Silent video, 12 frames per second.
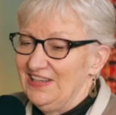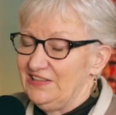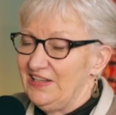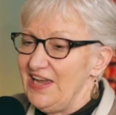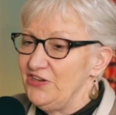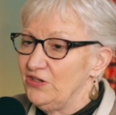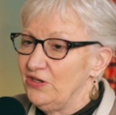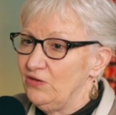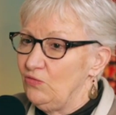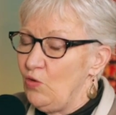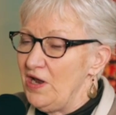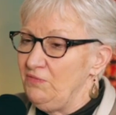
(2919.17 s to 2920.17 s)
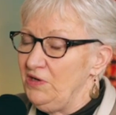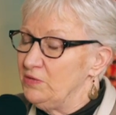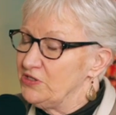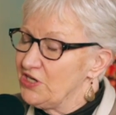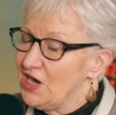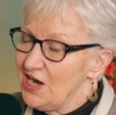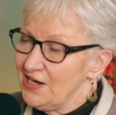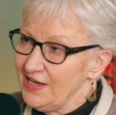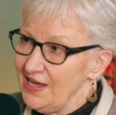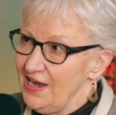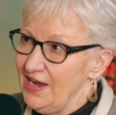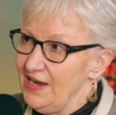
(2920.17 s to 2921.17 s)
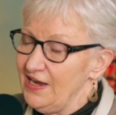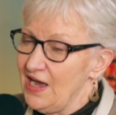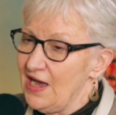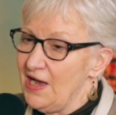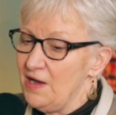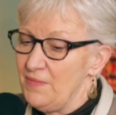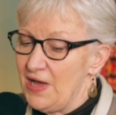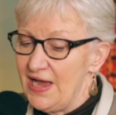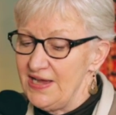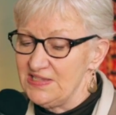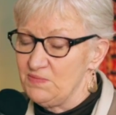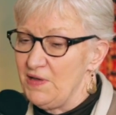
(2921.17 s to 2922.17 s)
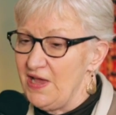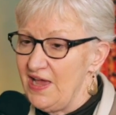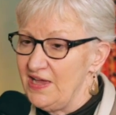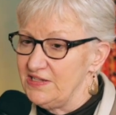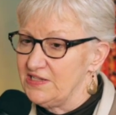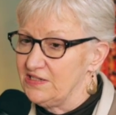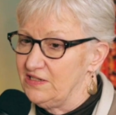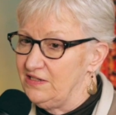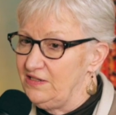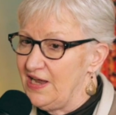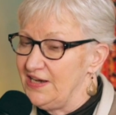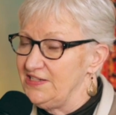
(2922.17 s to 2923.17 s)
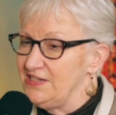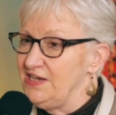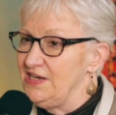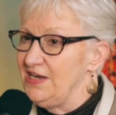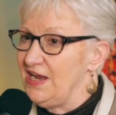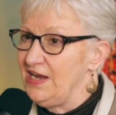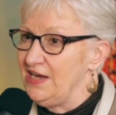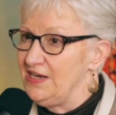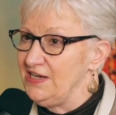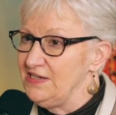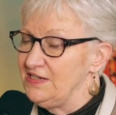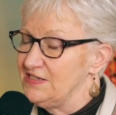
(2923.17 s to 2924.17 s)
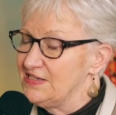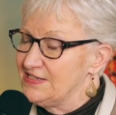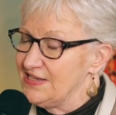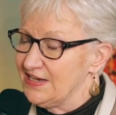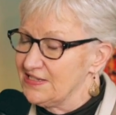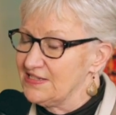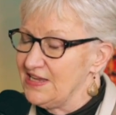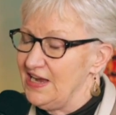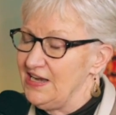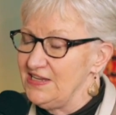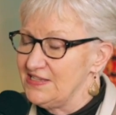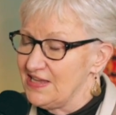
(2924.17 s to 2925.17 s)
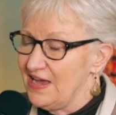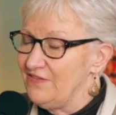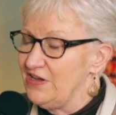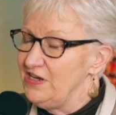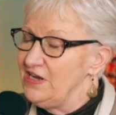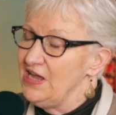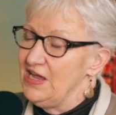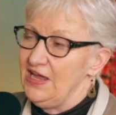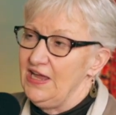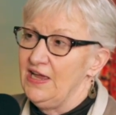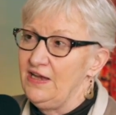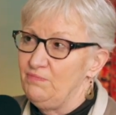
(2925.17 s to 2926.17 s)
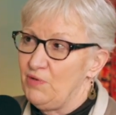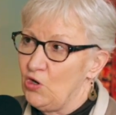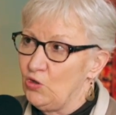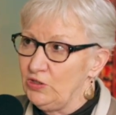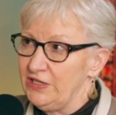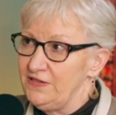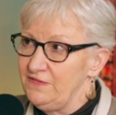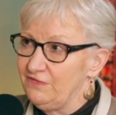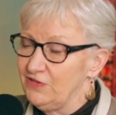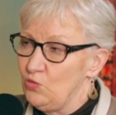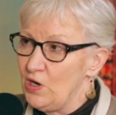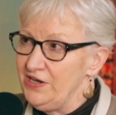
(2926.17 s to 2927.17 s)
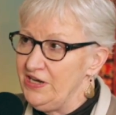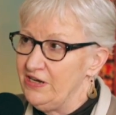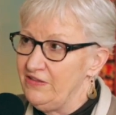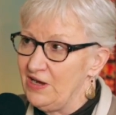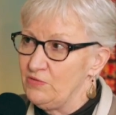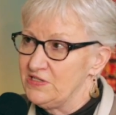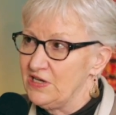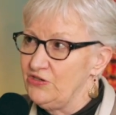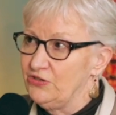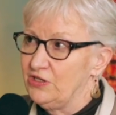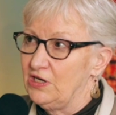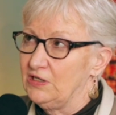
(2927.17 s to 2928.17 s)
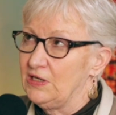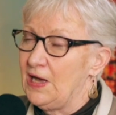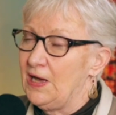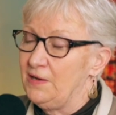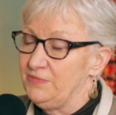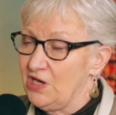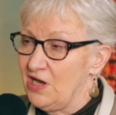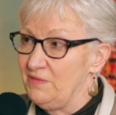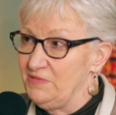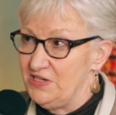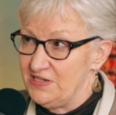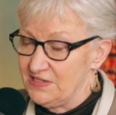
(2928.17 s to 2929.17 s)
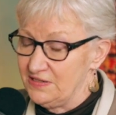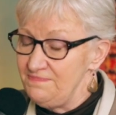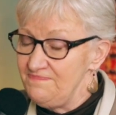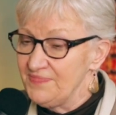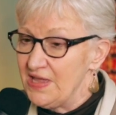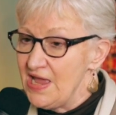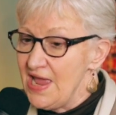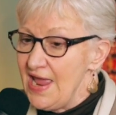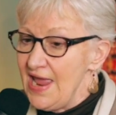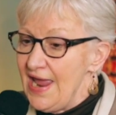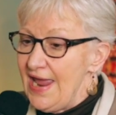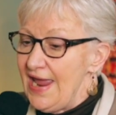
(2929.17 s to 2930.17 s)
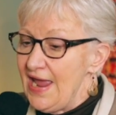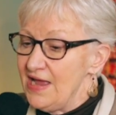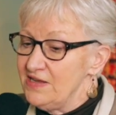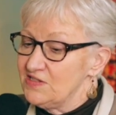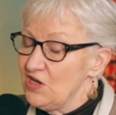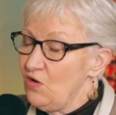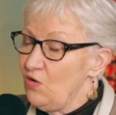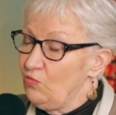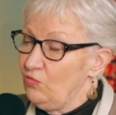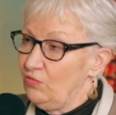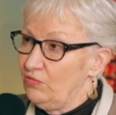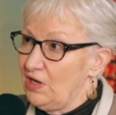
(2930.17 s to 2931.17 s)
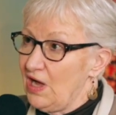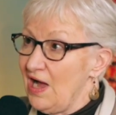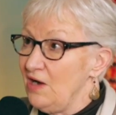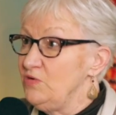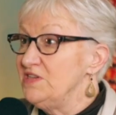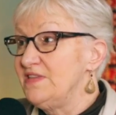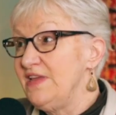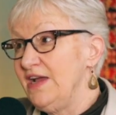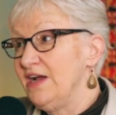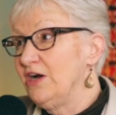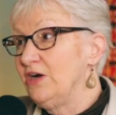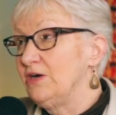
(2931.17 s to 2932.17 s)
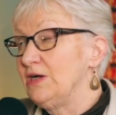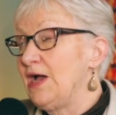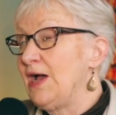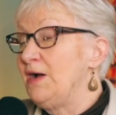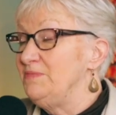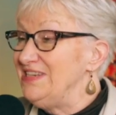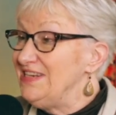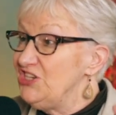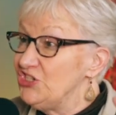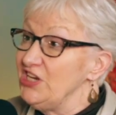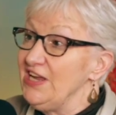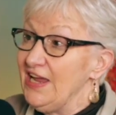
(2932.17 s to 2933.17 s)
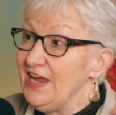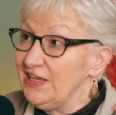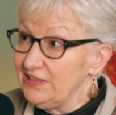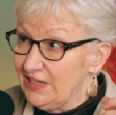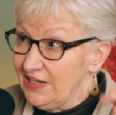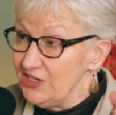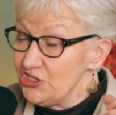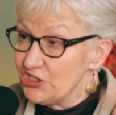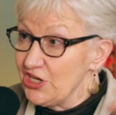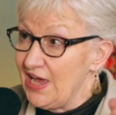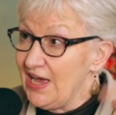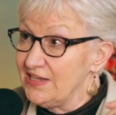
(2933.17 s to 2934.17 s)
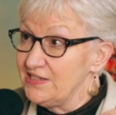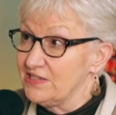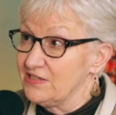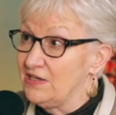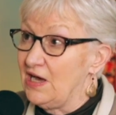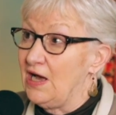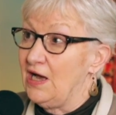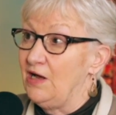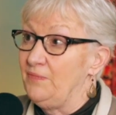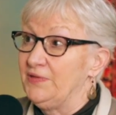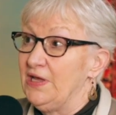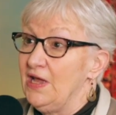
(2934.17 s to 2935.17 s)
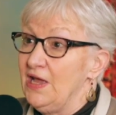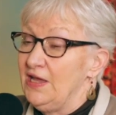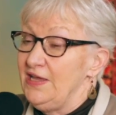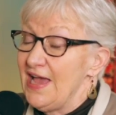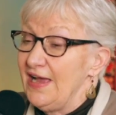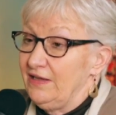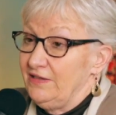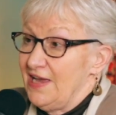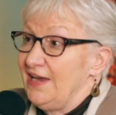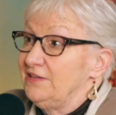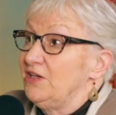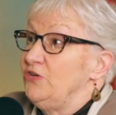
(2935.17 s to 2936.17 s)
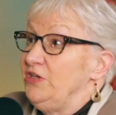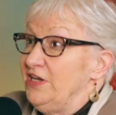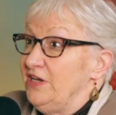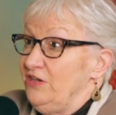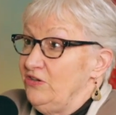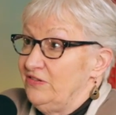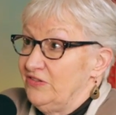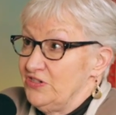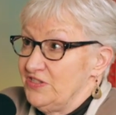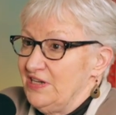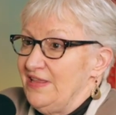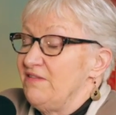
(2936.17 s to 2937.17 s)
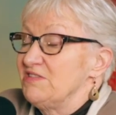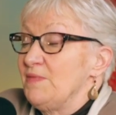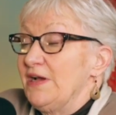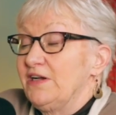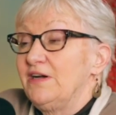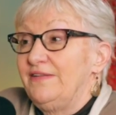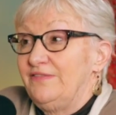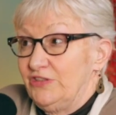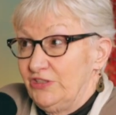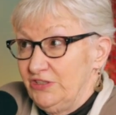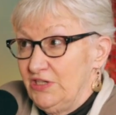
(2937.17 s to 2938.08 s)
later when we were talking, um, I spent 1986, 87 in Poland for one year. That was under um, communism. Uh -huh. And so I was there um, teaching English at um, Jag- Jagiellonian University. That was my cover.